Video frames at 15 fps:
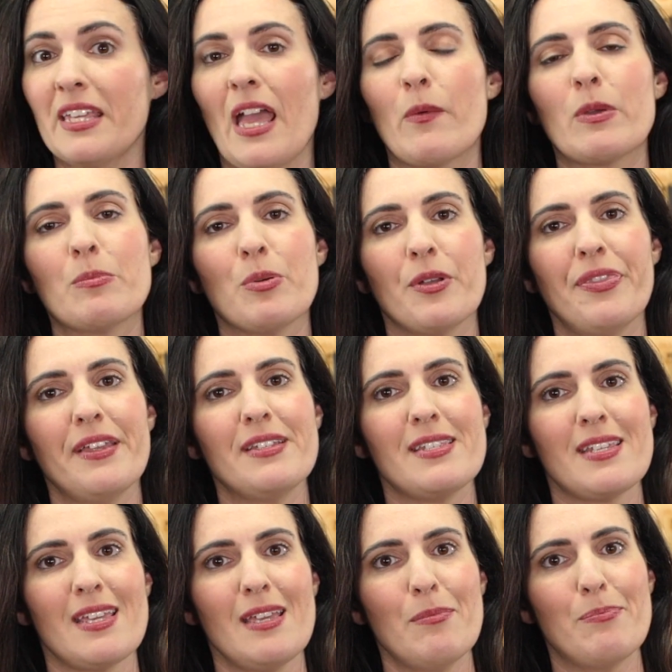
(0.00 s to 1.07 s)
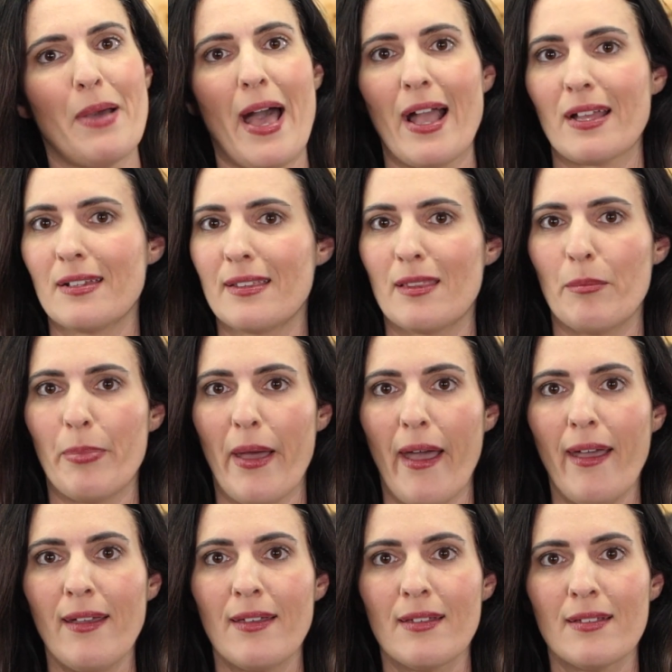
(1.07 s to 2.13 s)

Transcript: Can we put the tea back into the bag?